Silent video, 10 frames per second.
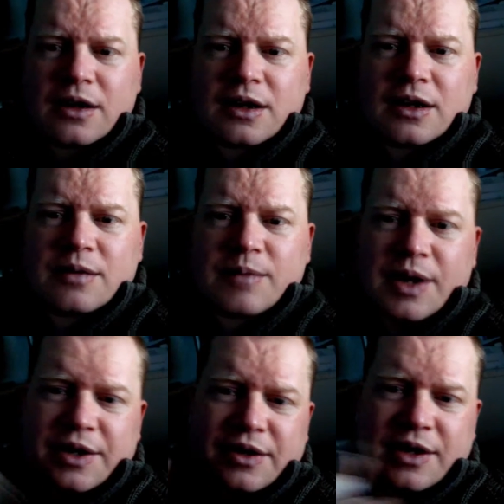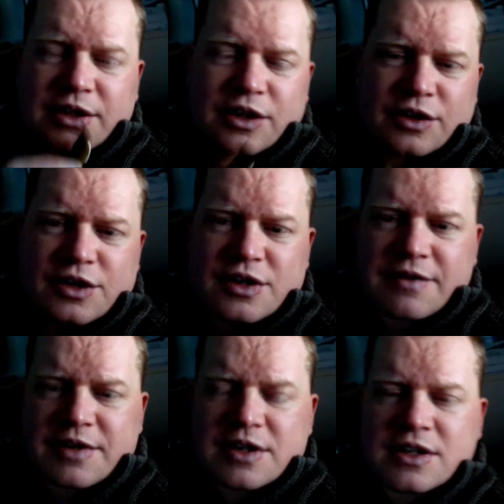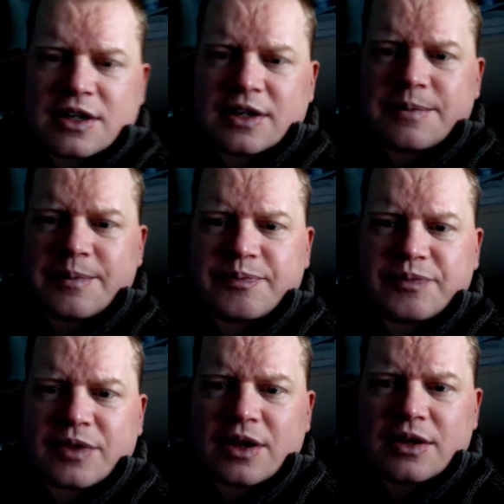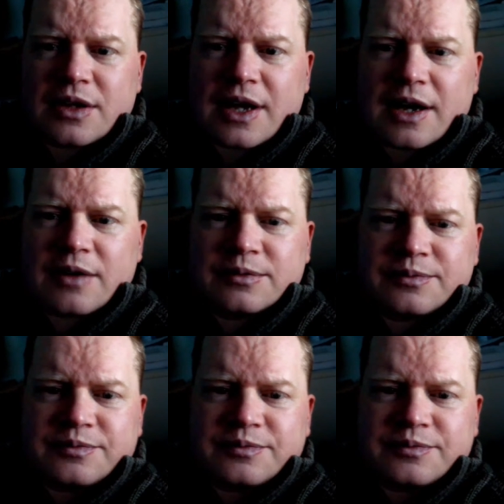um, and, and the others obviously now